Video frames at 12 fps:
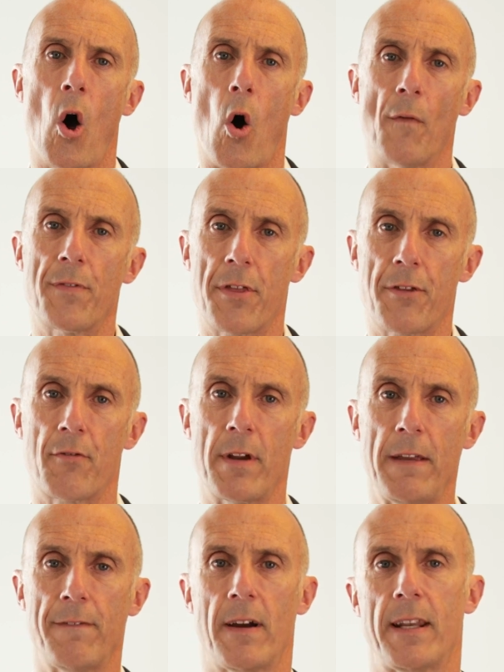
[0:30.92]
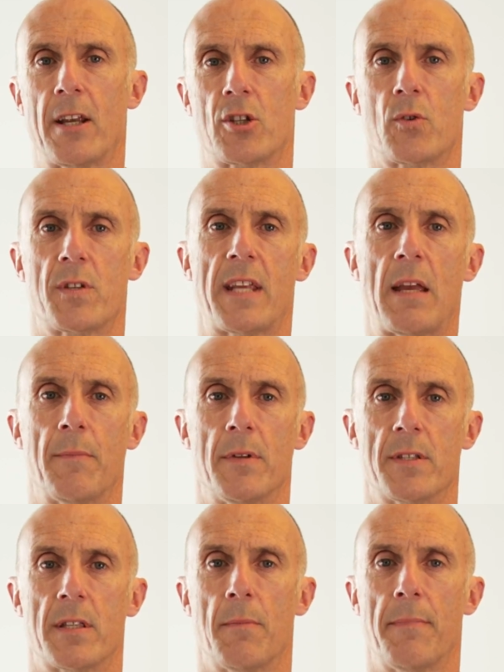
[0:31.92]
Of the three financial
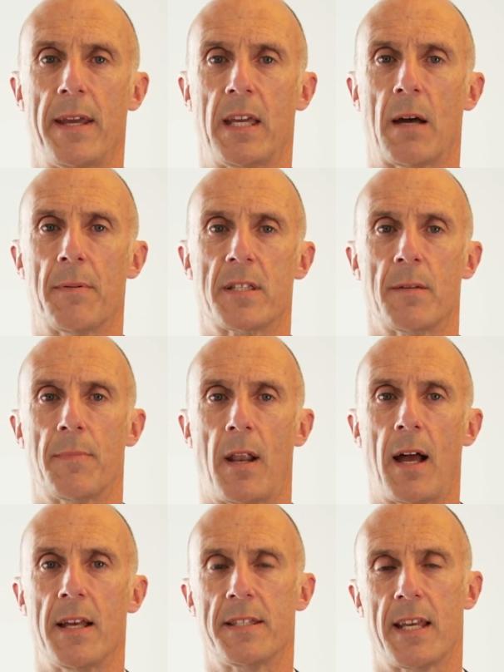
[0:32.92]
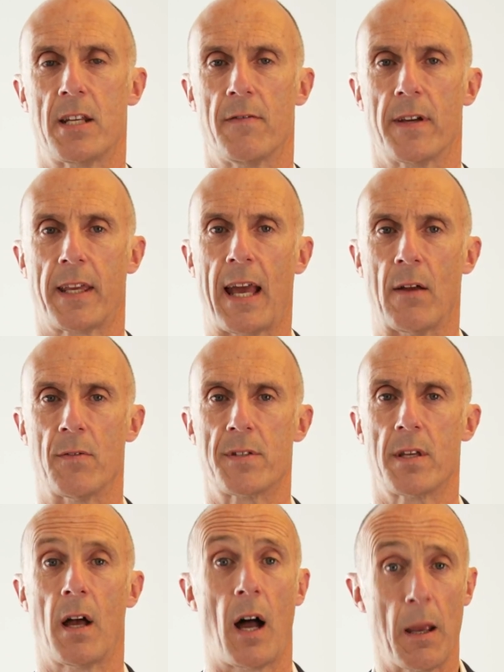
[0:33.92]
statements that make up a supplier's set of
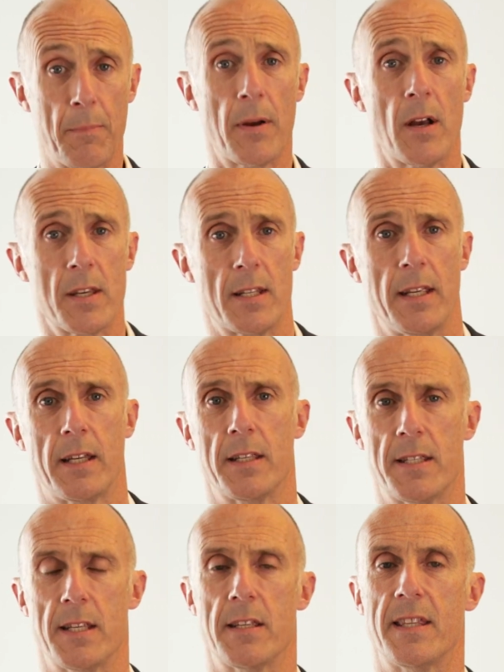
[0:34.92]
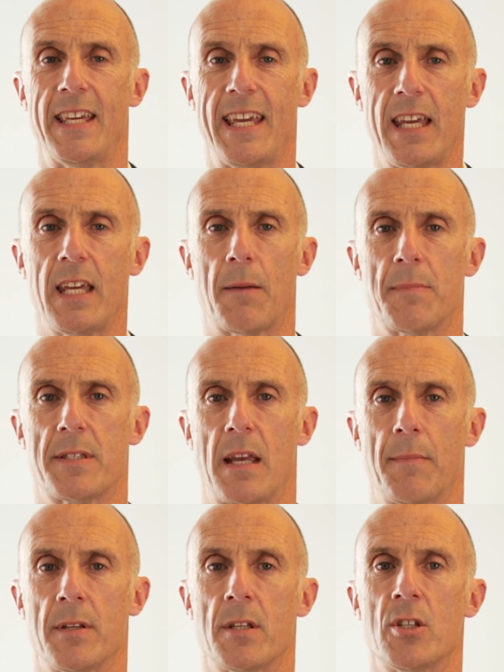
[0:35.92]
accounts, I personally consider the income
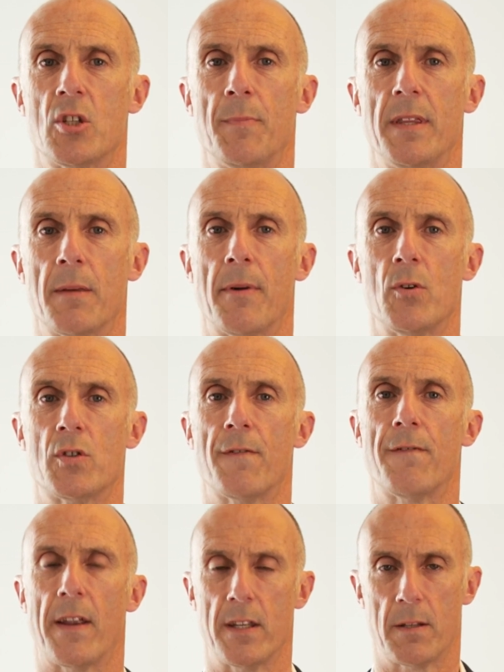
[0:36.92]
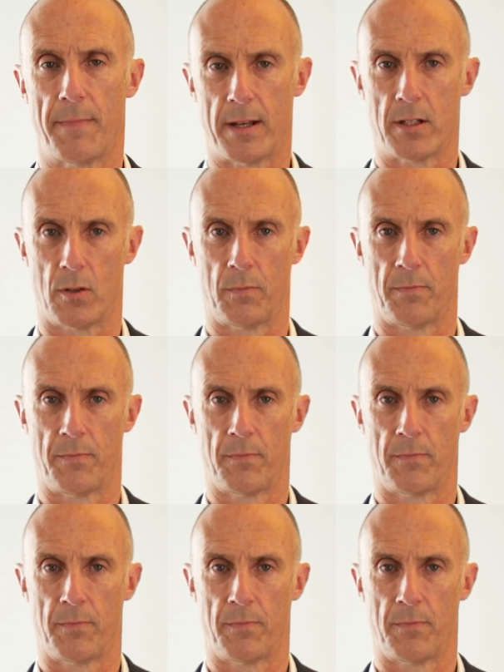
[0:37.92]
statement to be the most fundamental.